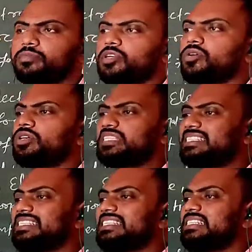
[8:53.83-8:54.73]
Because
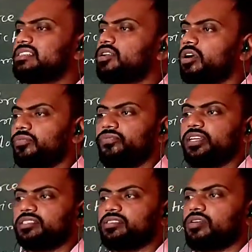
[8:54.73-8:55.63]
Z is not
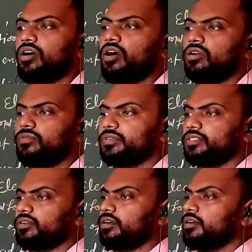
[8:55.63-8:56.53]
fixed all
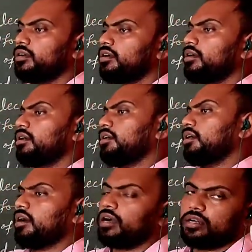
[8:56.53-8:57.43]
over the
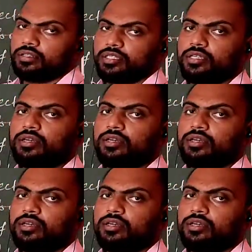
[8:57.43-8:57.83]
earth.